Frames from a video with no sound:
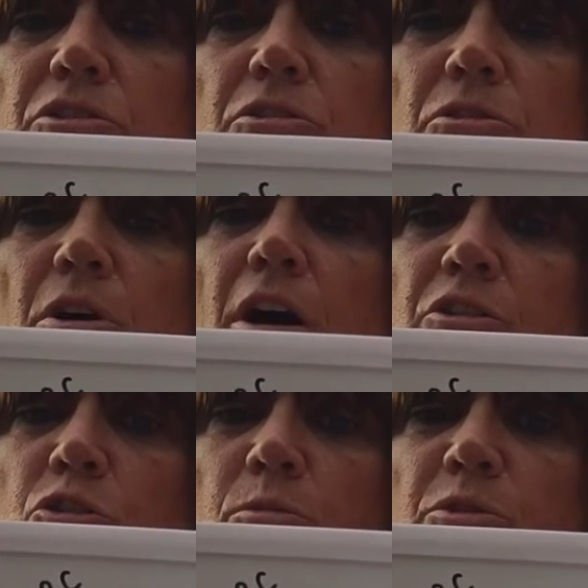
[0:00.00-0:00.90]
to
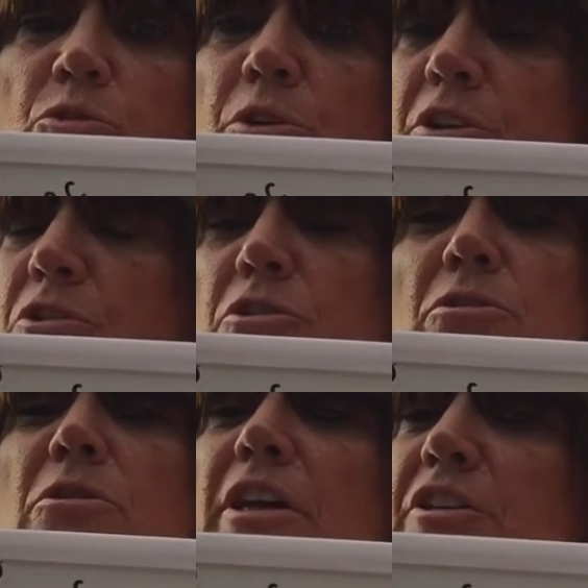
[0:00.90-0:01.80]
October
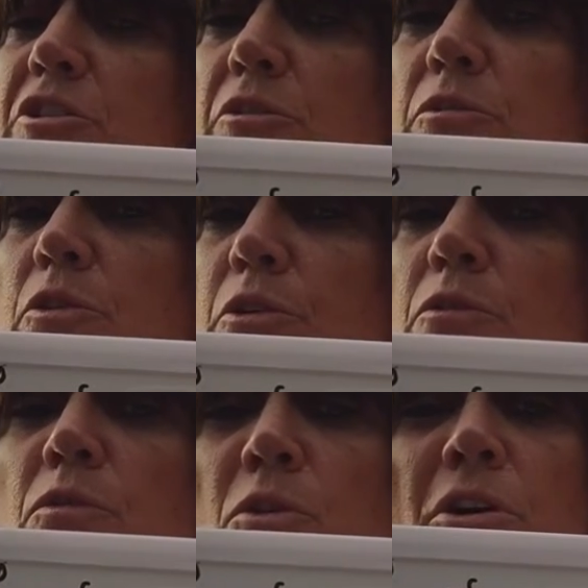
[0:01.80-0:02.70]
22,
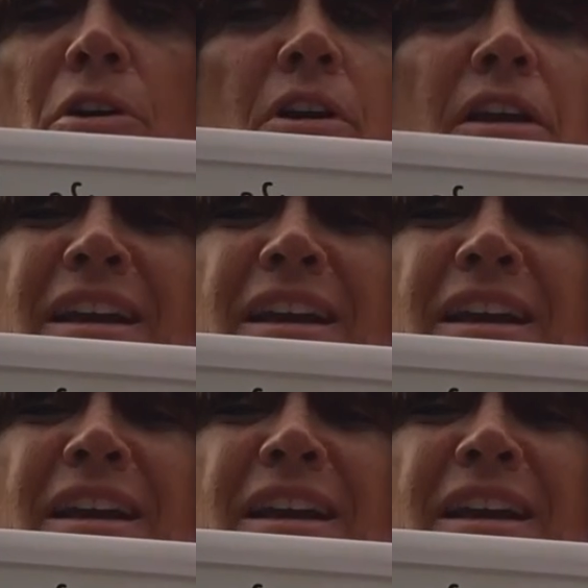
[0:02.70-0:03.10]
1844,